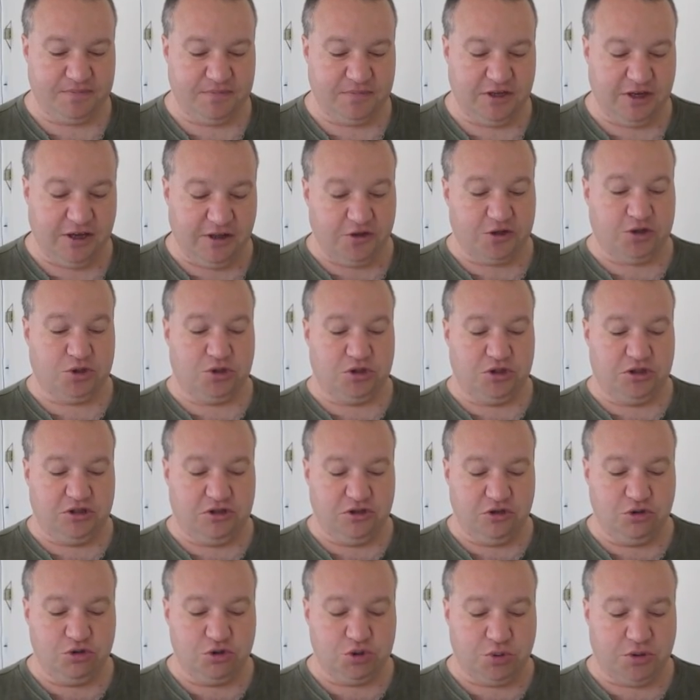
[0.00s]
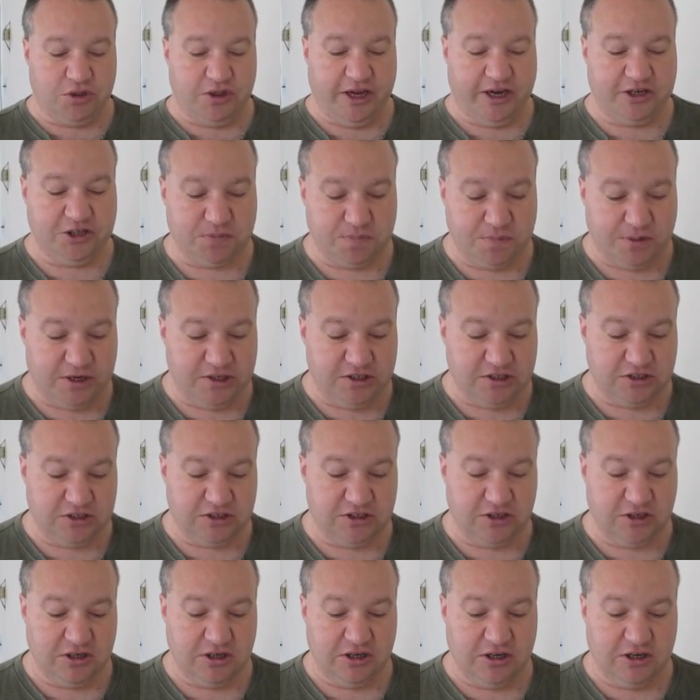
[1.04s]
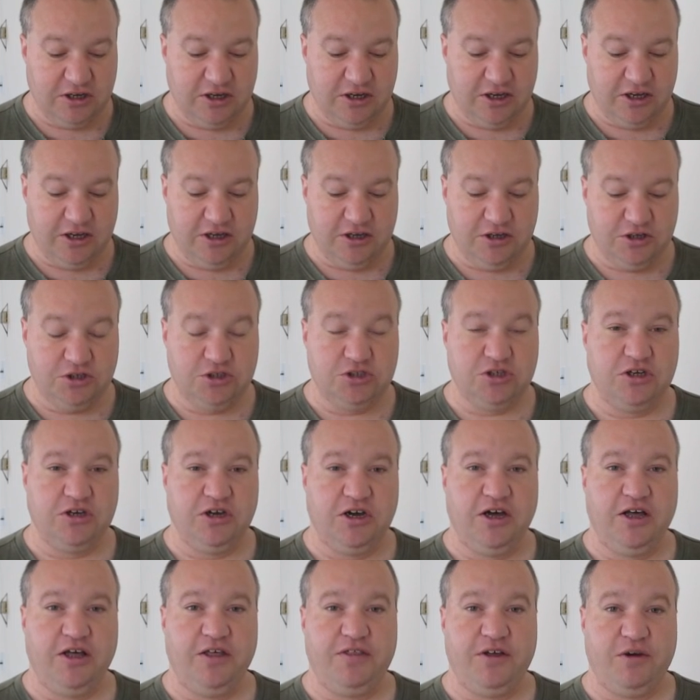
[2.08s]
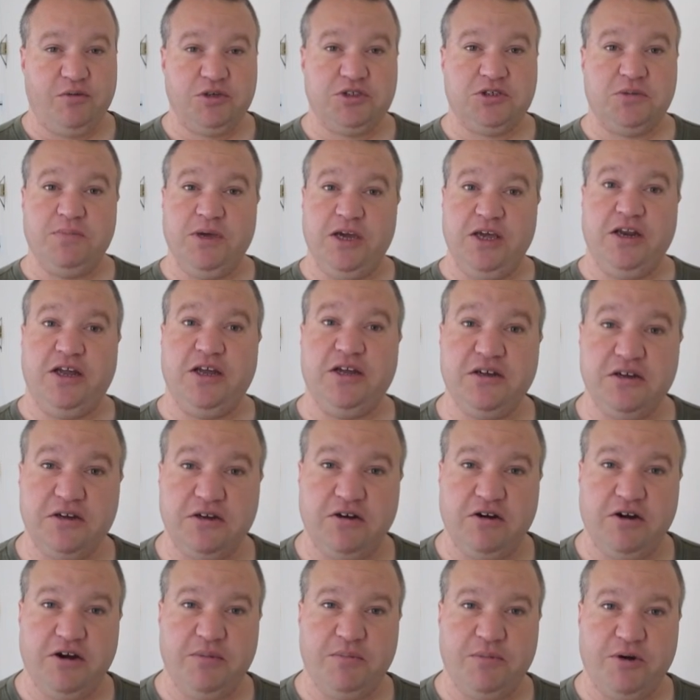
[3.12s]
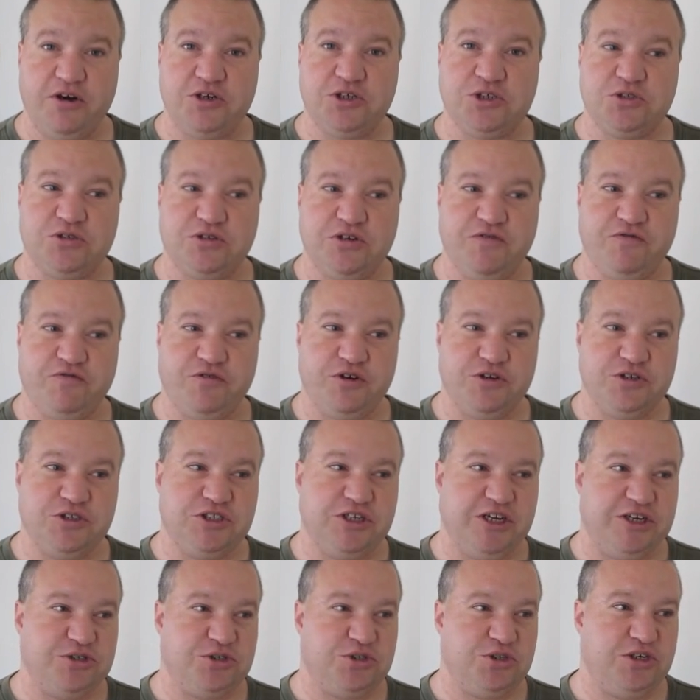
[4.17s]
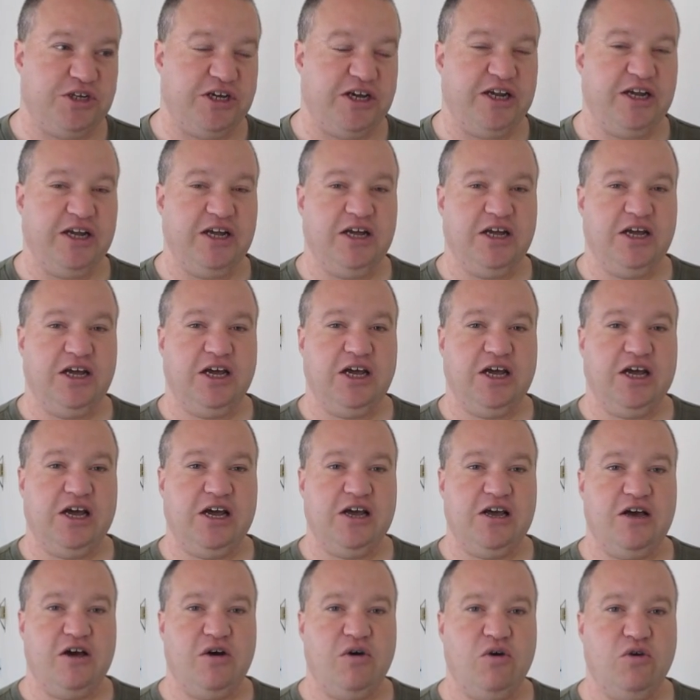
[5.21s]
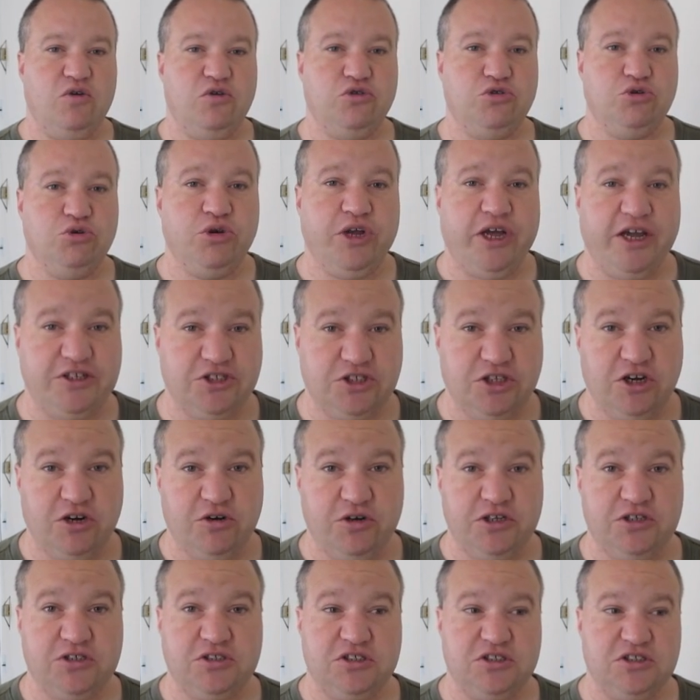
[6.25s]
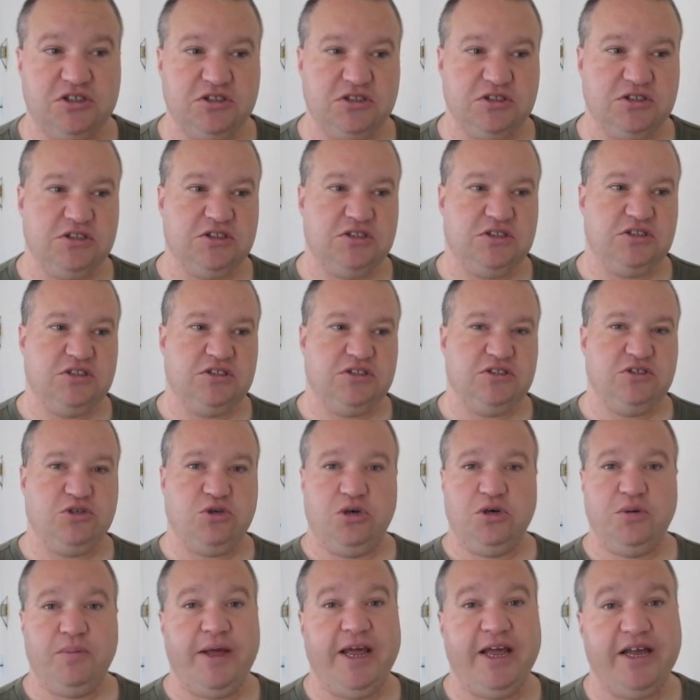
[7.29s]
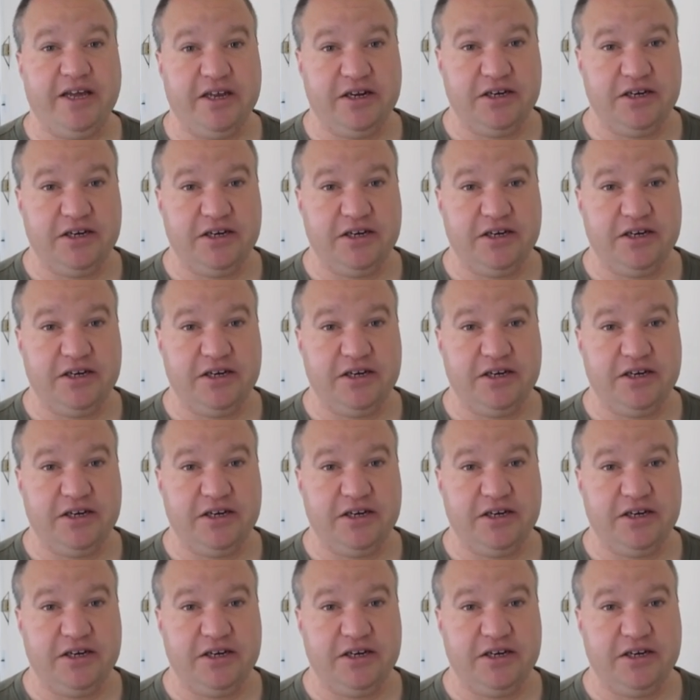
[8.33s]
The other news with Nice Bus is there was a meeting on March 31st yesterday. 2 days notice, couldn't make